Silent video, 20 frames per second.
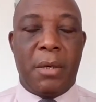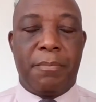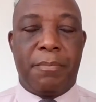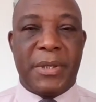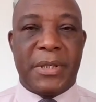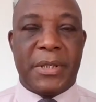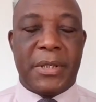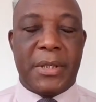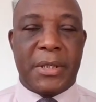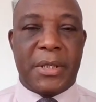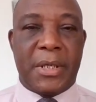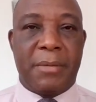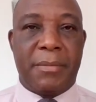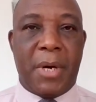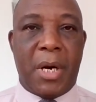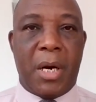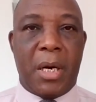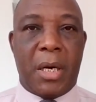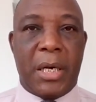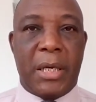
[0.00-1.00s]
business and
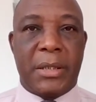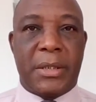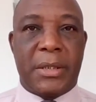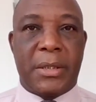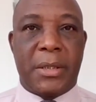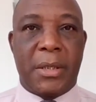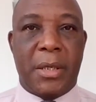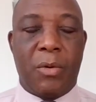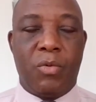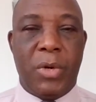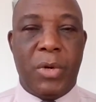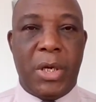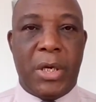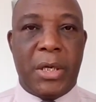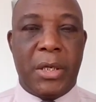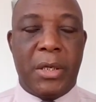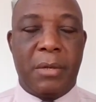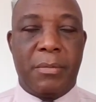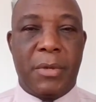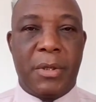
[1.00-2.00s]
markets
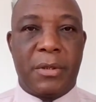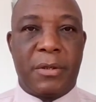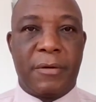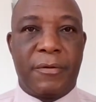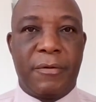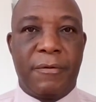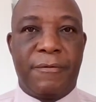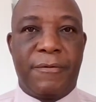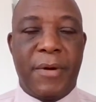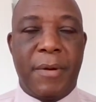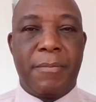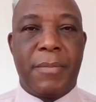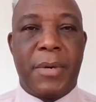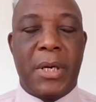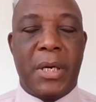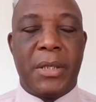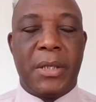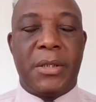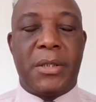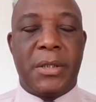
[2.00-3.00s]
week in the month of
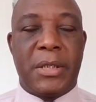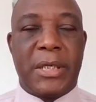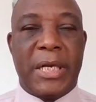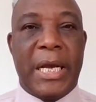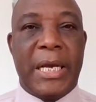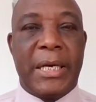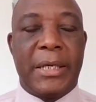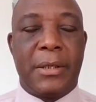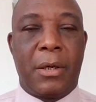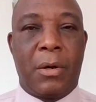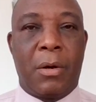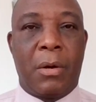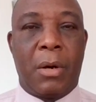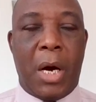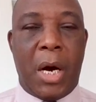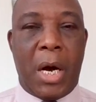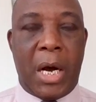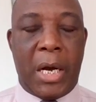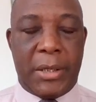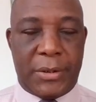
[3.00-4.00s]
November. And today, all
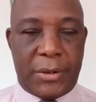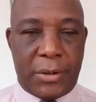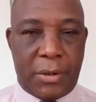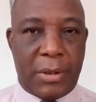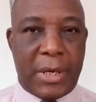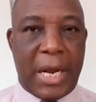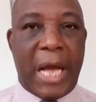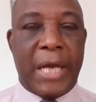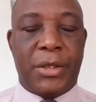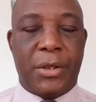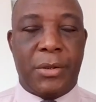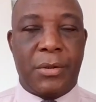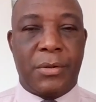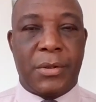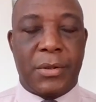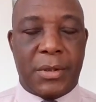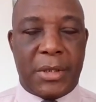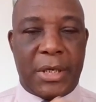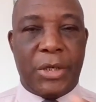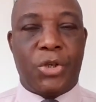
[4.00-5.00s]
eyes on
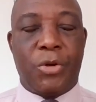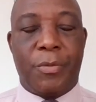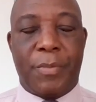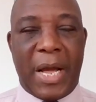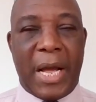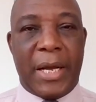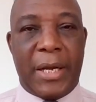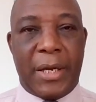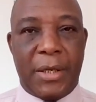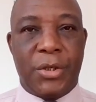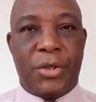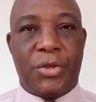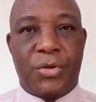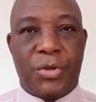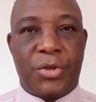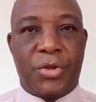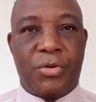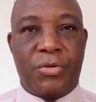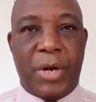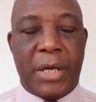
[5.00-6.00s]
Nigeria's central bank
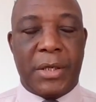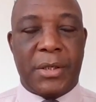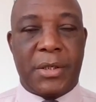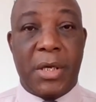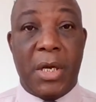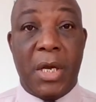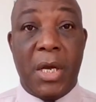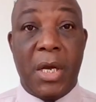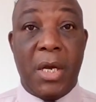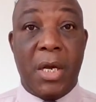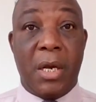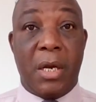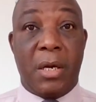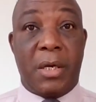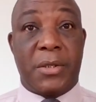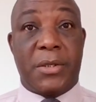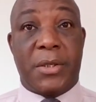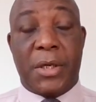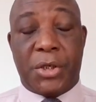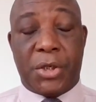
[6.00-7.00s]
interest rates
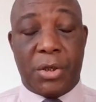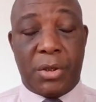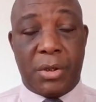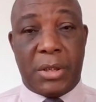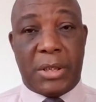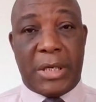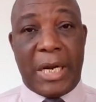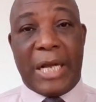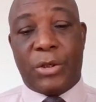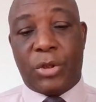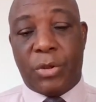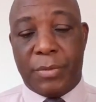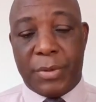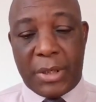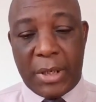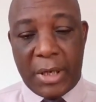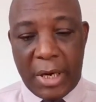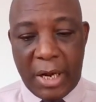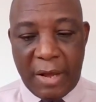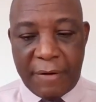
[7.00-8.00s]
decision that will be
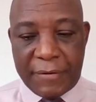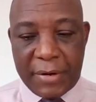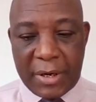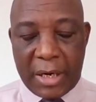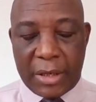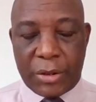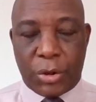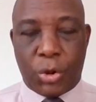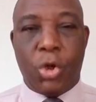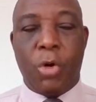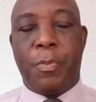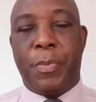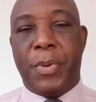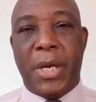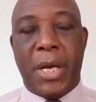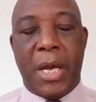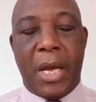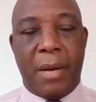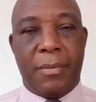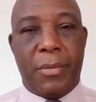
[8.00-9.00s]
delivered at 2
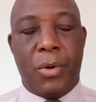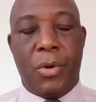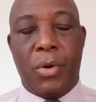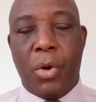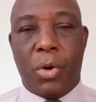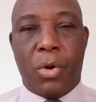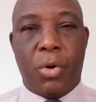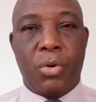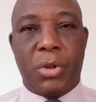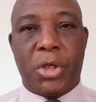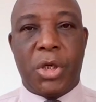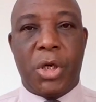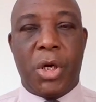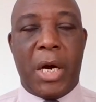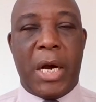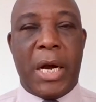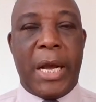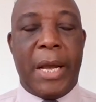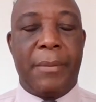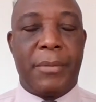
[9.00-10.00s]
p.m. local
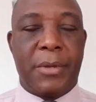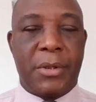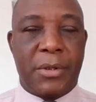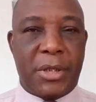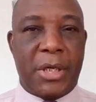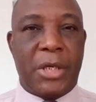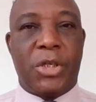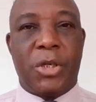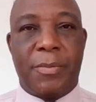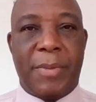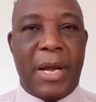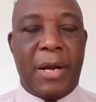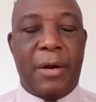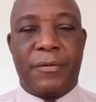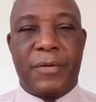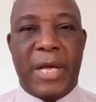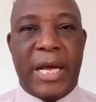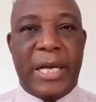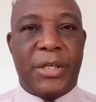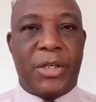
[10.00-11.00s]
time. The Central Bank
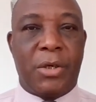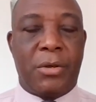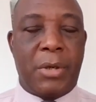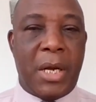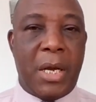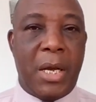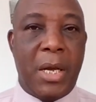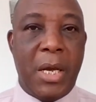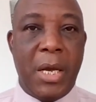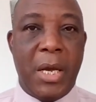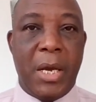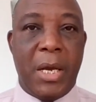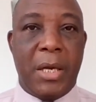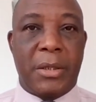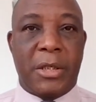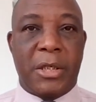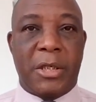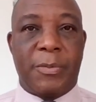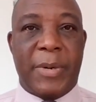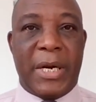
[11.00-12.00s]
of Nigeria
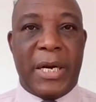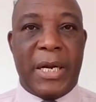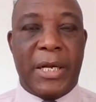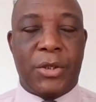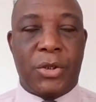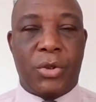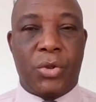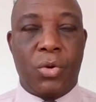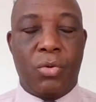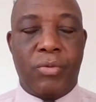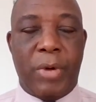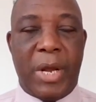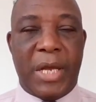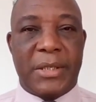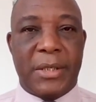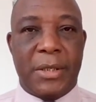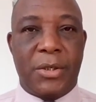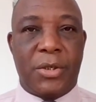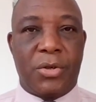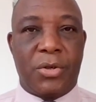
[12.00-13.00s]
is expected to
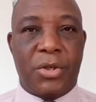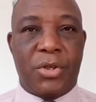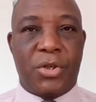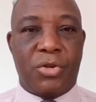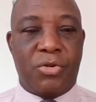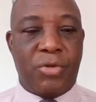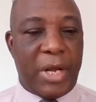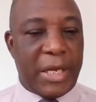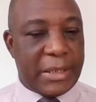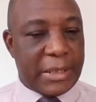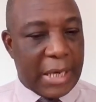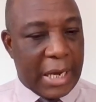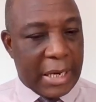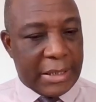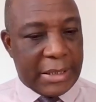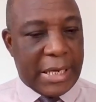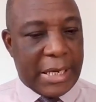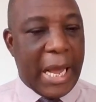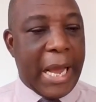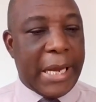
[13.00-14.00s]
raise interest rates
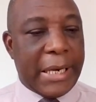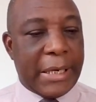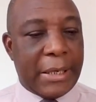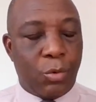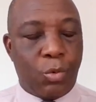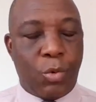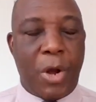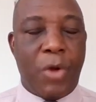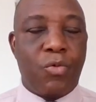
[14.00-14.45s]
again